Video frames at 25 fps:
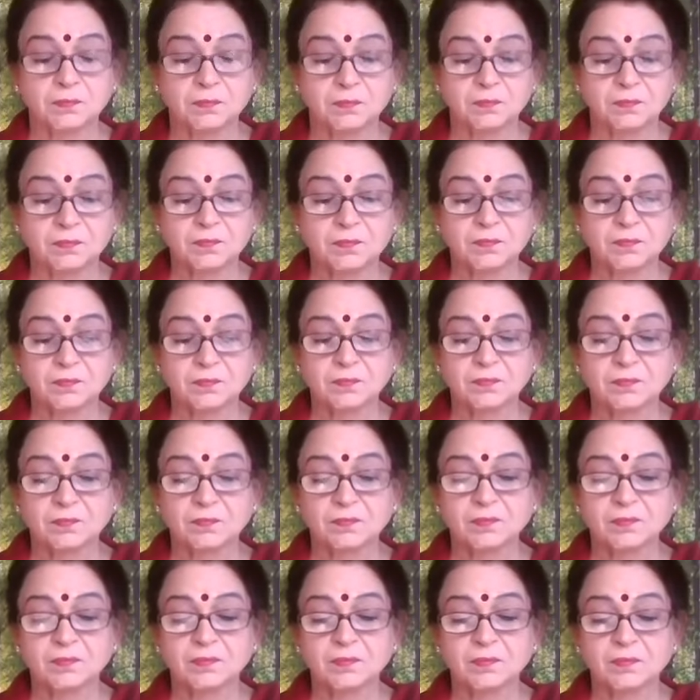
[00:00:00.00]

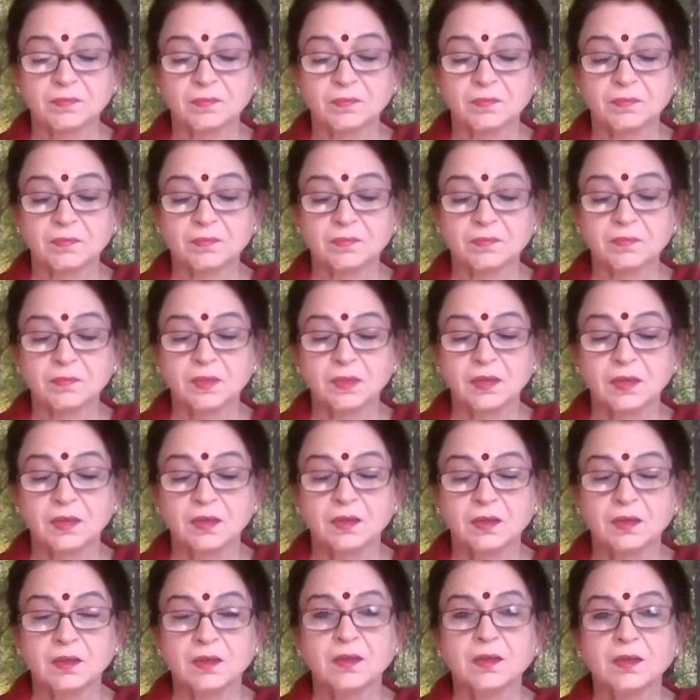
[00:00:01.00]

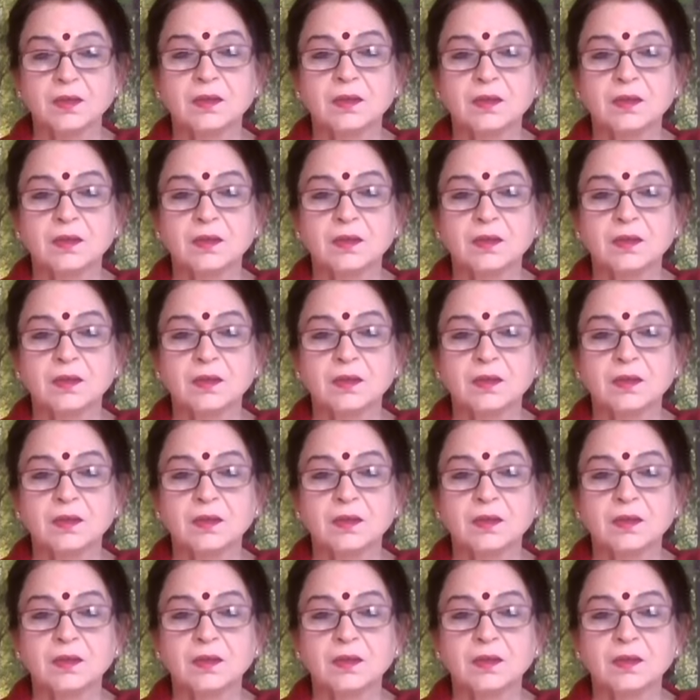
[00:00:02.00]
(silence)